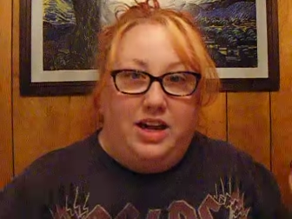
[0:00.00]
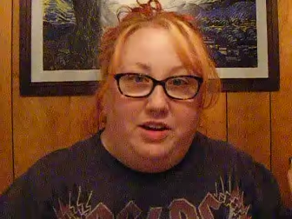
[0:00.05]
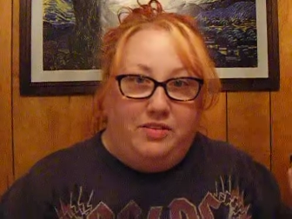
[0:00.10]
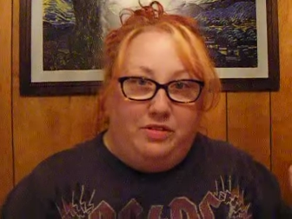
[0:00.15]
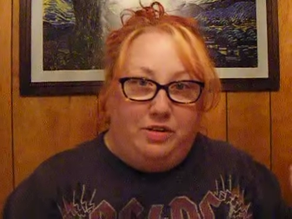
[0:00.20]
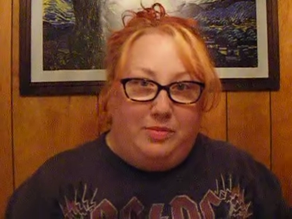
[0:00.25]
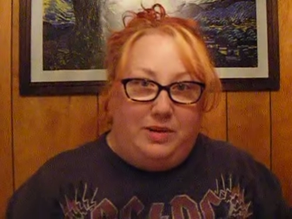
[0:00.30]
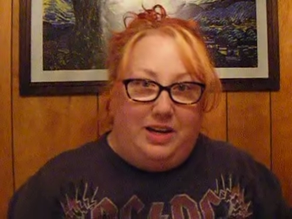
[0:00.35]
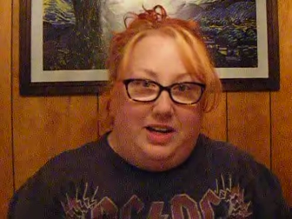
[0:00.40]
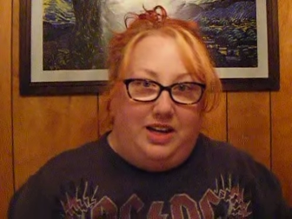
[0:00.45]
Hi
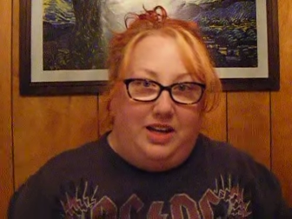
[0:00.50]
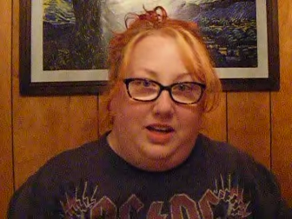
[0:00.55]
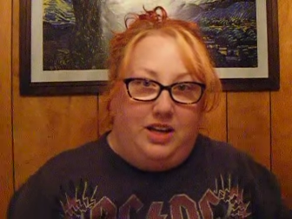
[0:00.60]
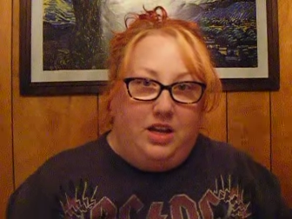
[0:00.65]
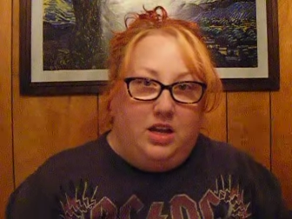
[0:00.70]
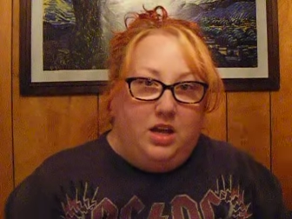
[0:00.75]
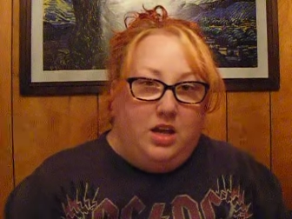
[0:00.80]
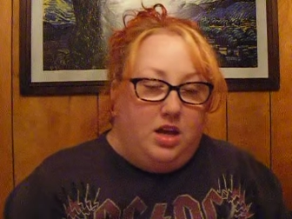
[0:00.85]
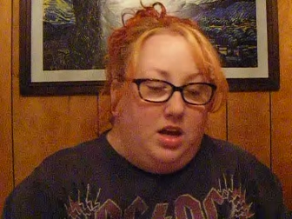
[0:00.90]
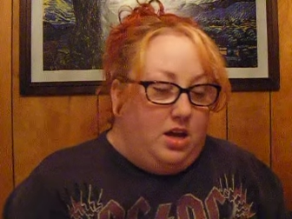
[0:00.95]

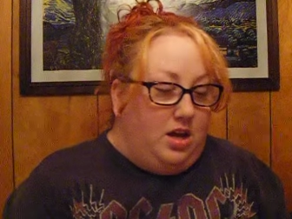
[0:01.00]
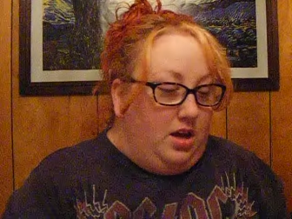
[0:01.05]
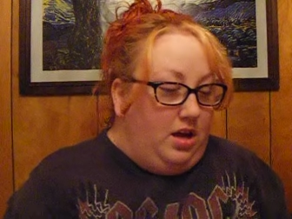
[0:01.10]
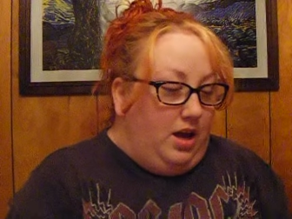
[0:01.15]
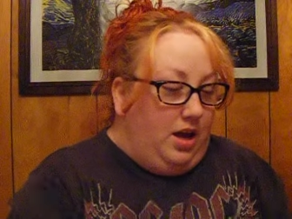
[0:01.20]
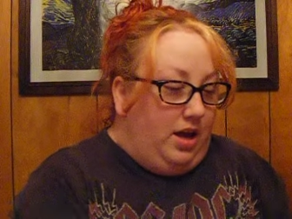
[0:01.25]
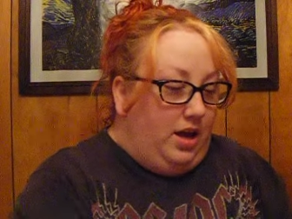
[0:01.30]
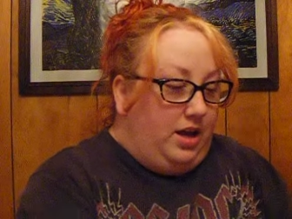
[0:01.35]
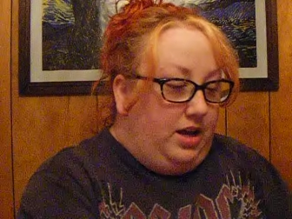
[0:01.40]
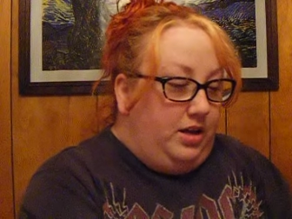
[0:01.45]
everybody.
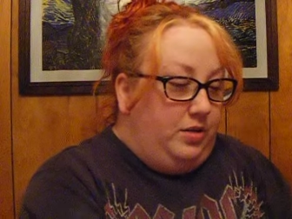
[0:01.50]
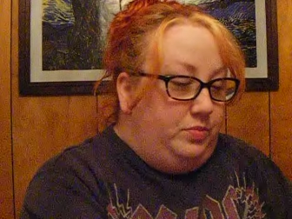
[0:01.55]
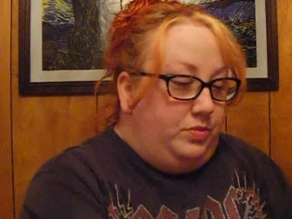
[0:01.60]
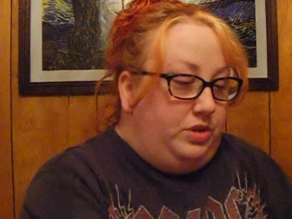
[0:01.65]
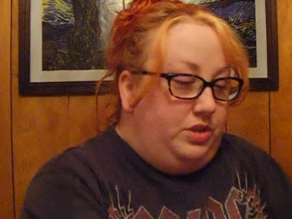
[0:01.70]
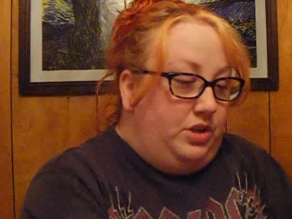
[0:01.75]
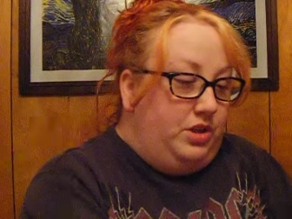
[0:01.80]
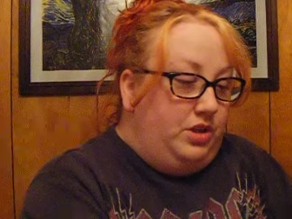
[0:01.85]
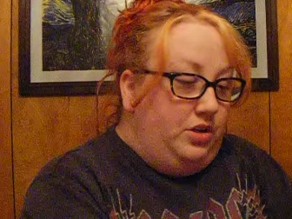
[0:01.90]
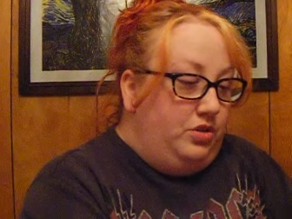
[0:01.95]
Um,
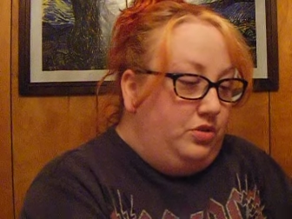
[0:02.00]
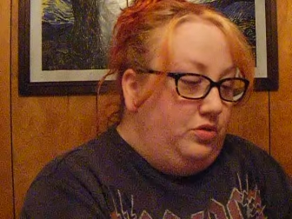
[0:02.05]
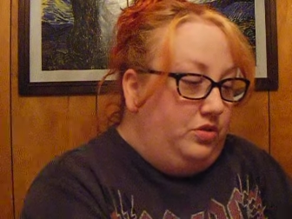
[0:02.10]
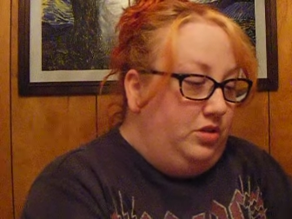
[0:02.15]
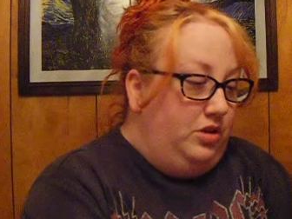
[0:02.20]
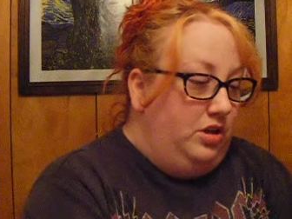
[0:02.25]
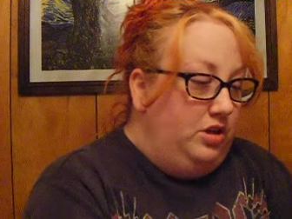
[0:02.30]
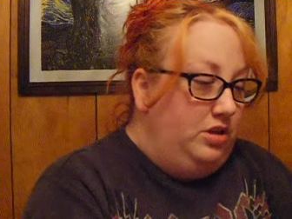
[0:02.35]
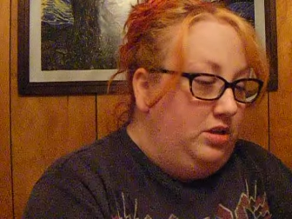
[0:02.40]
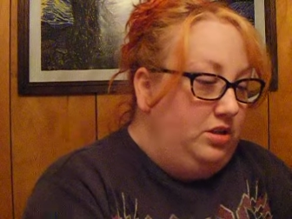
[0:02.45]
so,
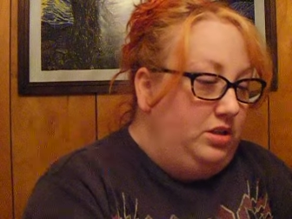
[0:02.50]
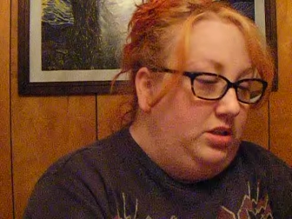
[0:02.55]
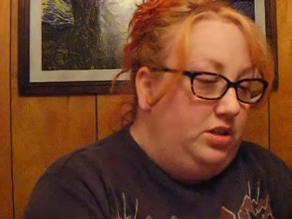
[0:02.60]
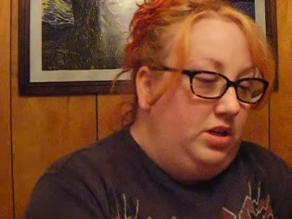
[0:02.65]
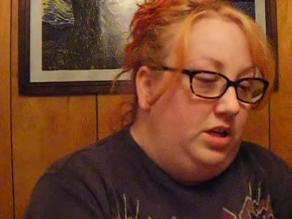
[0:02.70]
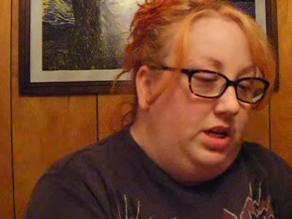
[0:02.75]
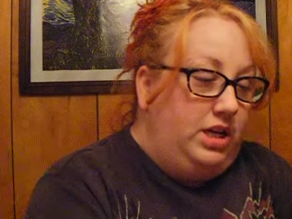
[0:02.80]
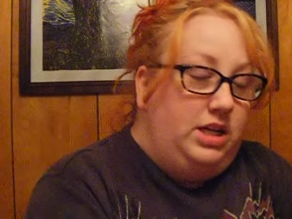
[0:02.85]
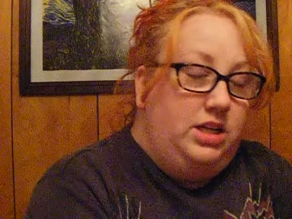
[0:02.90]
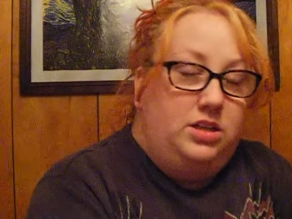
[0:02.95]

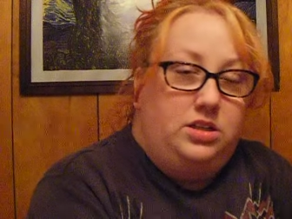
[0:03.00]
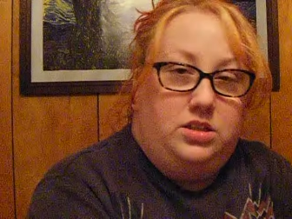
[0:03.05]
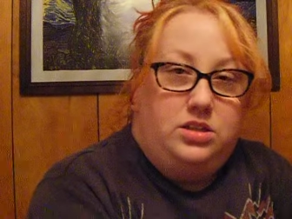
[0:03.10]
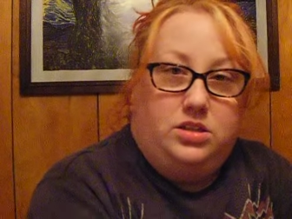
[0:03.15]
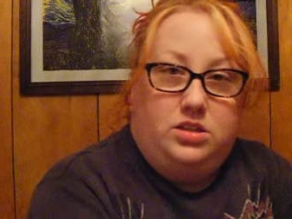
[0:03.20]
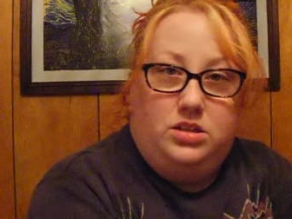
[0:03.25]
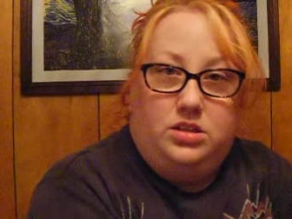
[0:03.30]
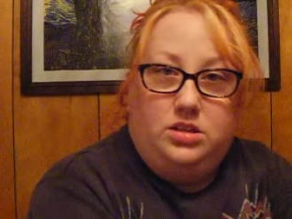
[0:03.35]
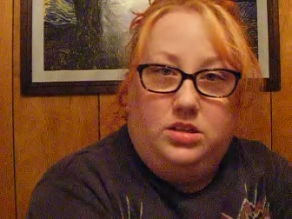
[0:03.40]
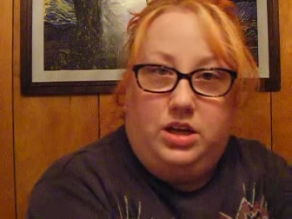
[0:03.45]
tonight
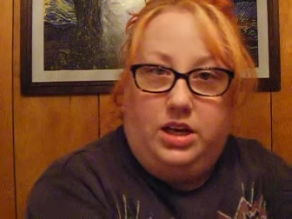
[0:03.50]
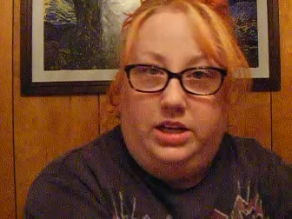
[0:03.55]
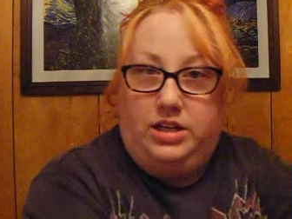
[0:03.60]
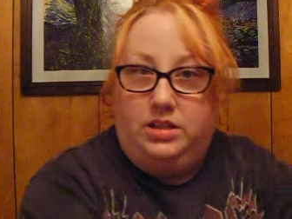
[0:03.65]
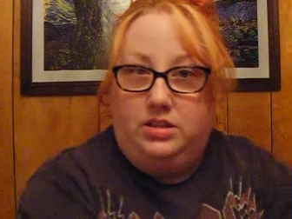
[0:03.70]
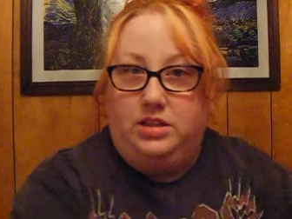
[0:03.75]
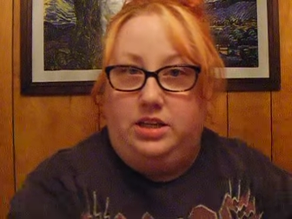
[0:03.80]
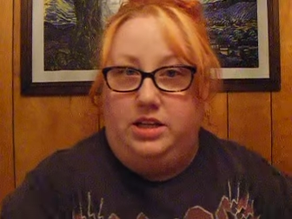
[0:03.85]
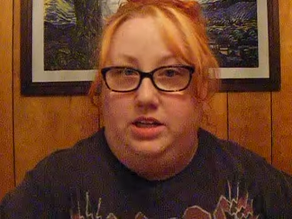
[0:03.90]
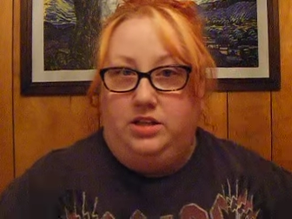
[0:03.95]
I
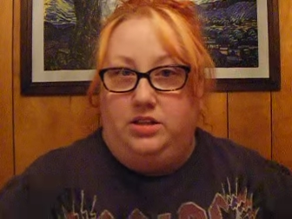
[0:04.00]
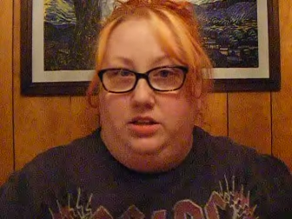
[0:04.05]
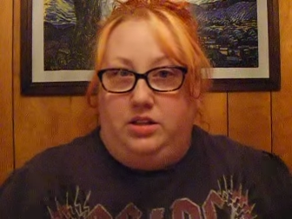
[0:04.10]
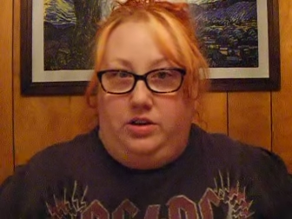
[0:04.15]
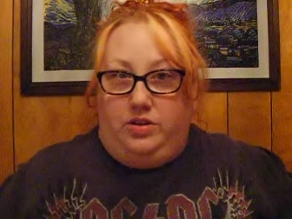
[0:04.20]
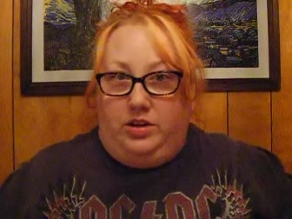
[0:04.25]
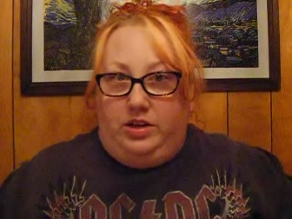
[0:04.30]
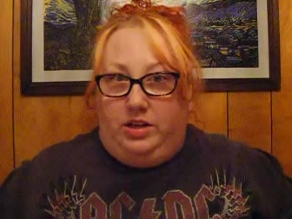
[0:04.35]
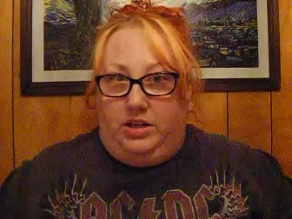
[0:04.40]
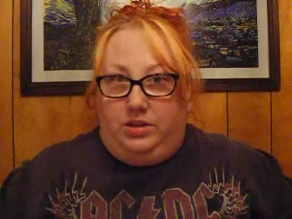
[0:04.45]
decided to
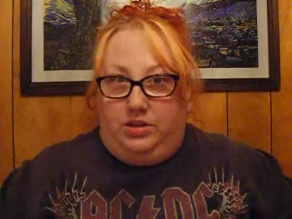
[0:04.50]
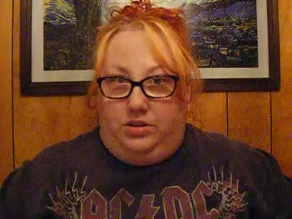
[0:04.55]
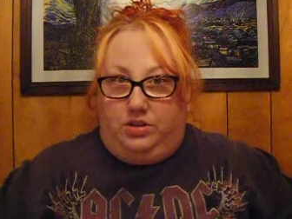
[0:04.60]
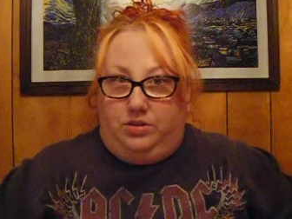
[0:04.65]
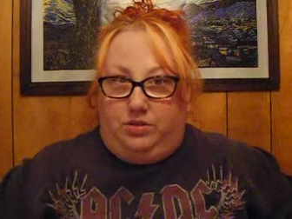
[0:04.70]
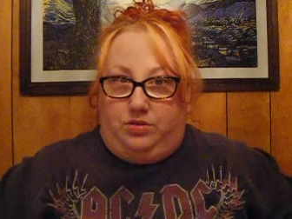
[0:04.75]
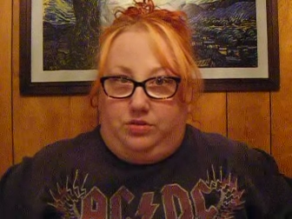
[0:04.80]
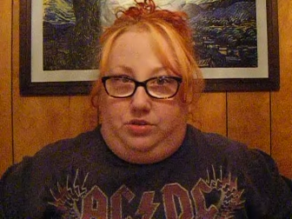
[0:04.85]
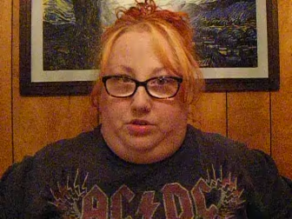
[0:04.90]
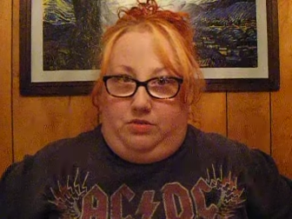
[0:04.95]
go ahead and
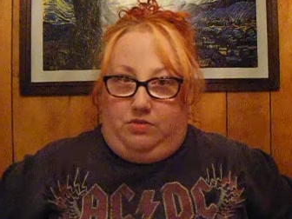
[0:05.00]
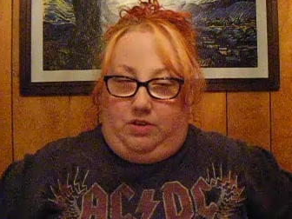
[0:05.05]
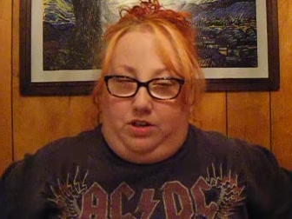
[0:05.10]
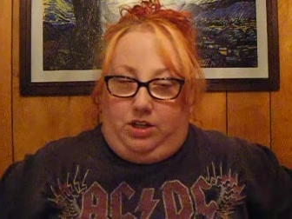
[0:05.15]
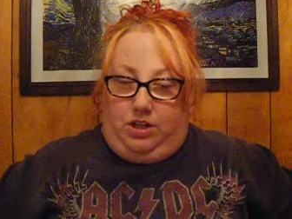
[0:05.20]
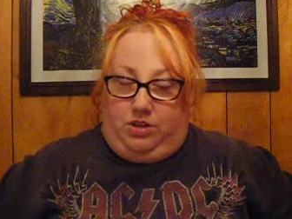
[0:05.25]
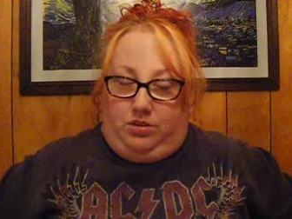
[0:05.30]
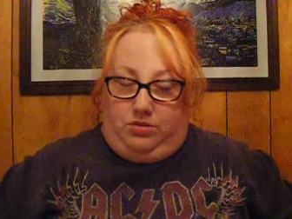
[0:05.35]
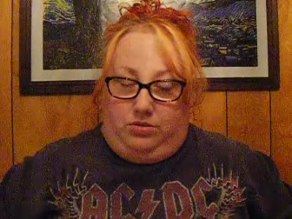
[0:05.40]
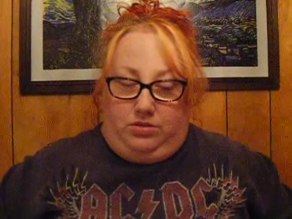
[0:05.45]
do two
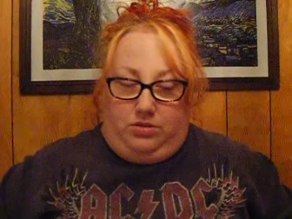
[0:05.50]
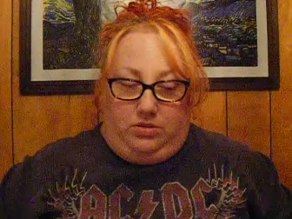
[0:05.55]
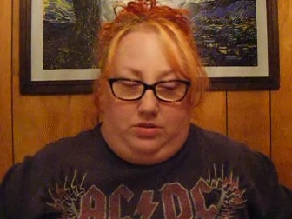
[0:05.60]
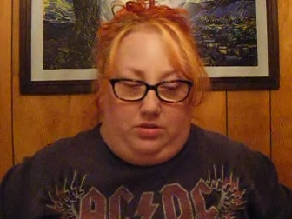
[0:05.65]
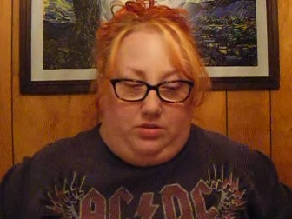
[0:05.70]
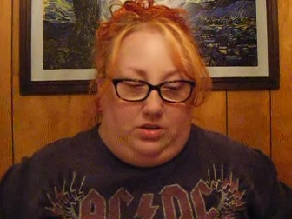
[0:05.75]
videos.